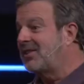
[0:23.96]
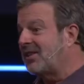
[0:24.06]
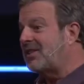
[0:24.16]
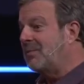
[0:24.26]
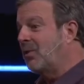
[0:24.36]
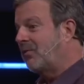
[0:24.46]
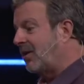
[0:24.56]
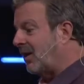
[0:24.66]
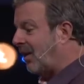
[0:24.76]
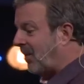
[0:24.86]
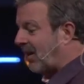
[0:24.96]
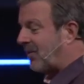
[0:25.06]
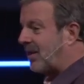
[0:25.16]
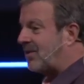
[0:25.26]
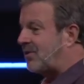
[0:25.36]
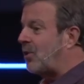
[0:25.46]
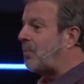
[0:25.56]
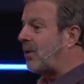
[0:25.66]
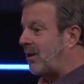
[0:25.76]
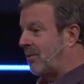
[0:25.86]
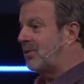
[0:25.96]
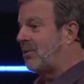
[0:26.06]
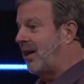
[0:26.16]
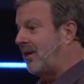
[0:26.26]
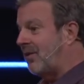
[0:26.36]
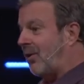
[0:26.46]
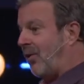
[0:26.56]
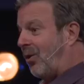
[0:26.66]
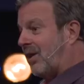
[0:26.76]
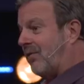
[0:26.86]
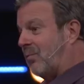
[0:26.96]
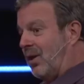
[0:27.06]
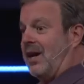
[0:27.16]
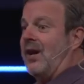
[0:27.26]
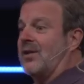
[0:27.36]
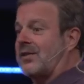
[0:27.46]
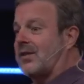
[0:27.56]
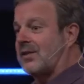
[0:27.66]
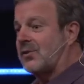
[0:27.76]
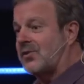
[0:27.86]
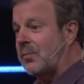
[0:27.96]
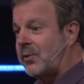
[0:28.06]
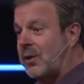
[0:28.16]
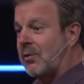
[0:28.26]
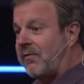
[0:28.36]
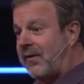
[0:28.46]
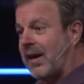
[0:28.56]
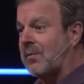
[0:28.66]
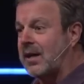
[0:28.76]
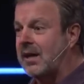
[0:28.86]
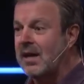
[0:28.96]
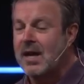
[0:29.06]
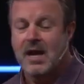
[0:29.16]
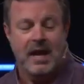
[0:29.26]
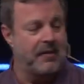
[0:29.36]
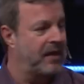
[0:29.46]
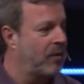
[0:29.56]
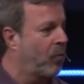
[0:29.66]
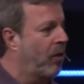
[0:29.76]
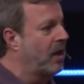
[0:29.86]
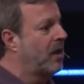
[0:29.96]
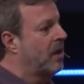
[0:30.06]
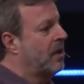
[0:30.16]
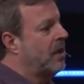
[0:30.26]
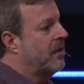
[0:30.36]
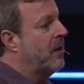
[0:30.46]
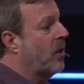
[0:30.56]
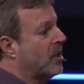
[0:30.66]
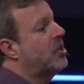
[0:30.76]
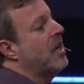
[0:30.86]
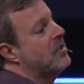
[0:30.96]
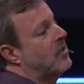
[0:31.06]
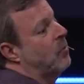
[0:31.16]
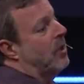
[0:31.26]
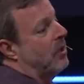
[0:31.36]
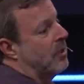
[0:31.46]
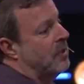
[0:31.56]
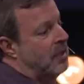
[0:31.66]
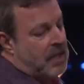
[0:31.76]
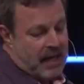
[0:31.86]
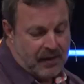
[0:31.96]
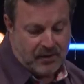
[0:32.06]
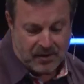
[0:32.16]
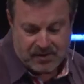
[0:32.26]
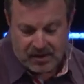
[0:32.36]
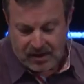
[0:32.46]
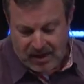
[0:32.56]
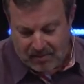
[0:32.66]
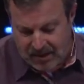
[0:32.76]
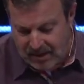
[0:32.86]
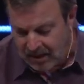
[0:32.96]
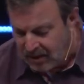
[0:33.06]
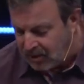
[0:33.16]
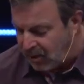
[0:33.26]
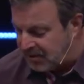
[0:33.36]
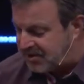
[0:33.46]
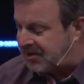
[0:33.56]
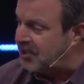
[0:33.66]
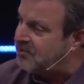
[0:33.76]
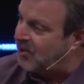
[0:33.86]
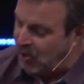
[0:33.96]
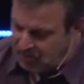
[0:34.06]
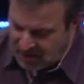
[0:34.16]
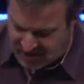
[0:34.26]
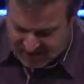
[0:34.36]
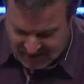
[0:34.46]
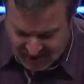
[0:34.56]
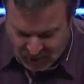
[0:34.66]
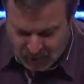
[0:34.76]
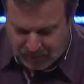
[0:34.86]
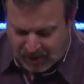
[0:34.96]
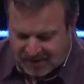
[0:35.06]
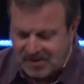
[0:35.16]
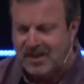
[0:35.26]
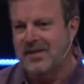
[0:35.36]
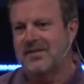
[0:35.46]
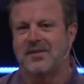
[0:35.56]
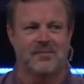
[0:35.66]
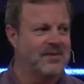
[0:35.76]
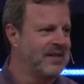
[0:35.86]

Disney movie about these superheroes, right? That all live in one house, this superhero family, and they want to change the world, and there's an enemy called Syndrome who plots against them.